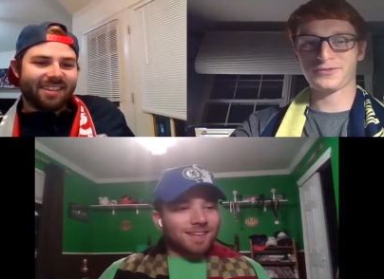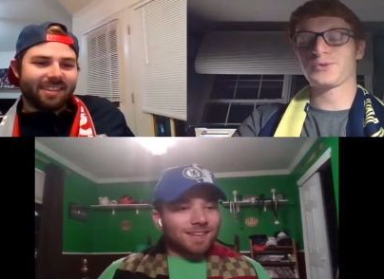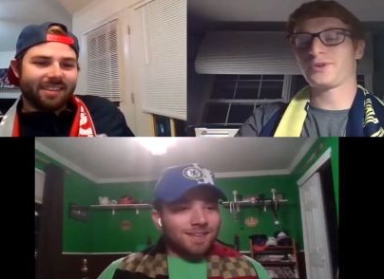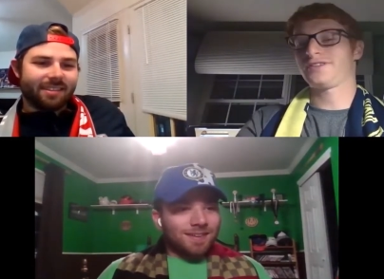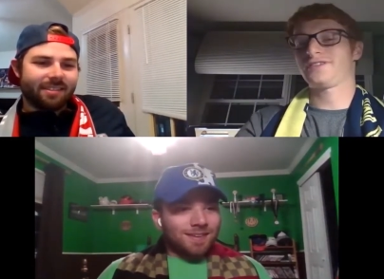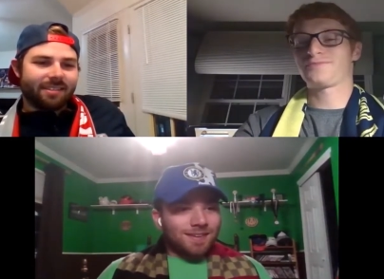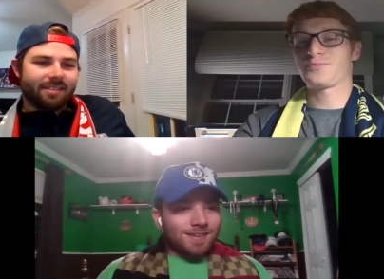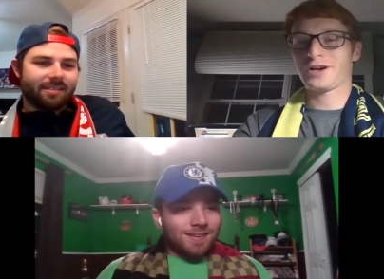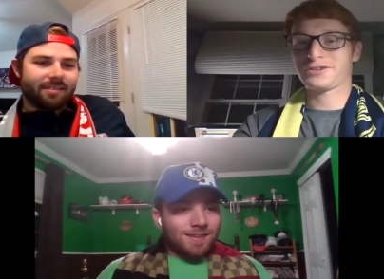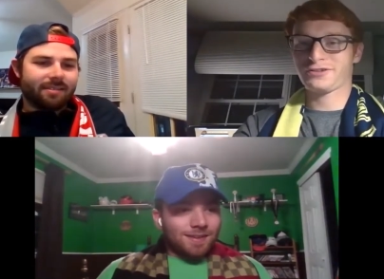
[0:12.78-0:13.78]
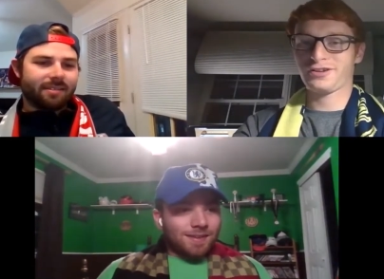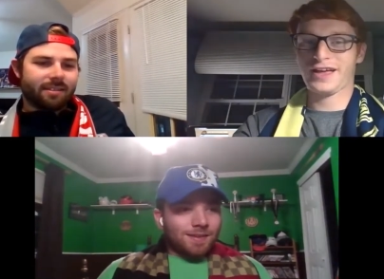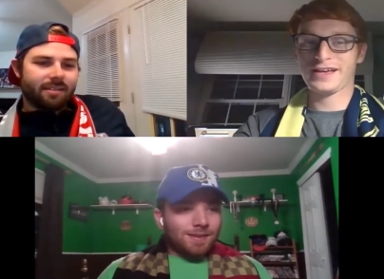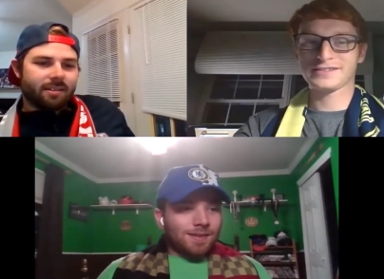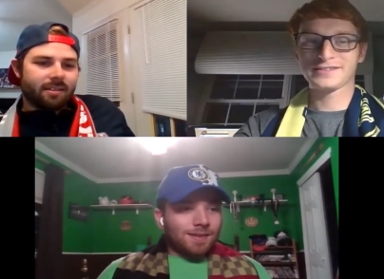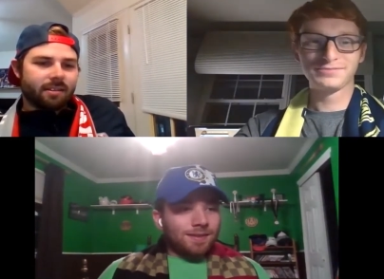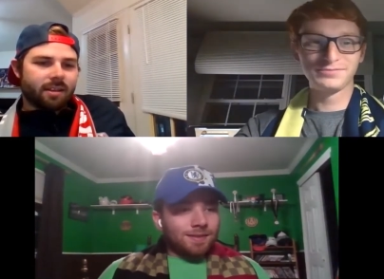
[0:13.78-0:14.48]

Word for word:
Speaker 1: what Montreal has.